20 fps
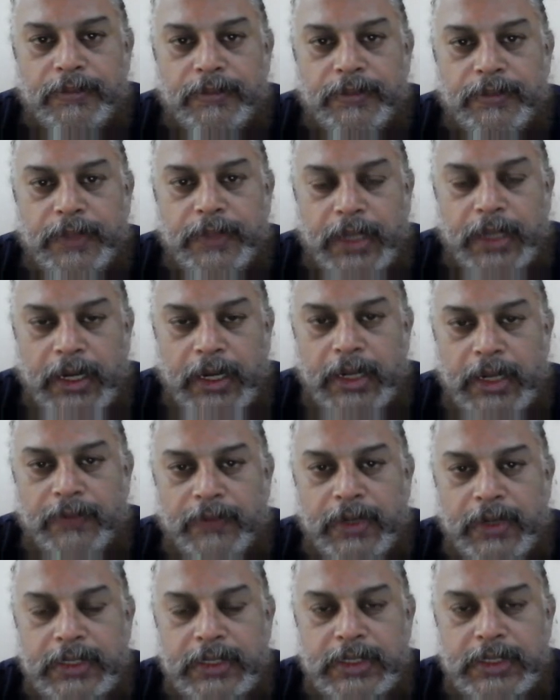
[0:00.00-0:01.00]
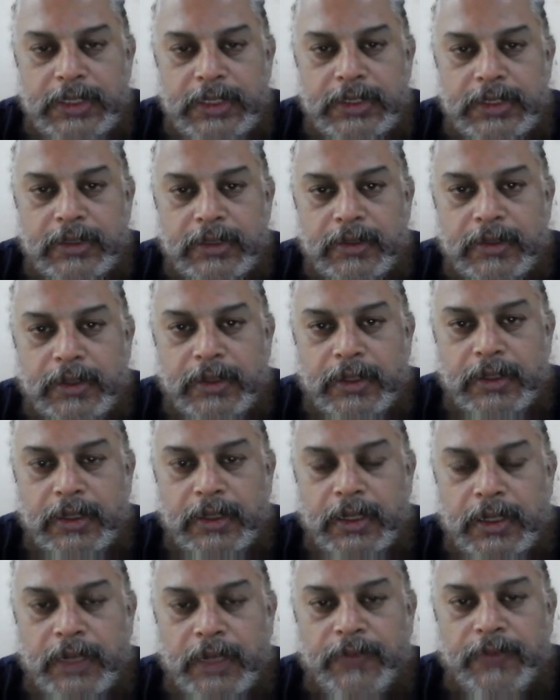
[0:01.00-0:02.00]
in liver disease,
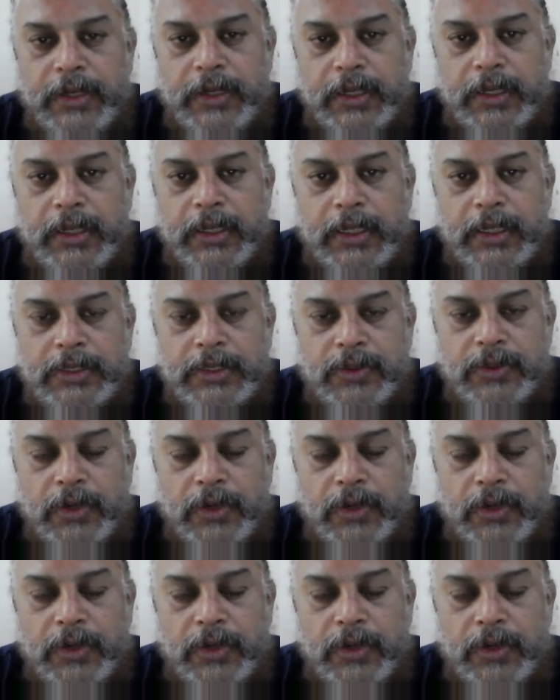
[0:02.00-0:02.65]
liver is not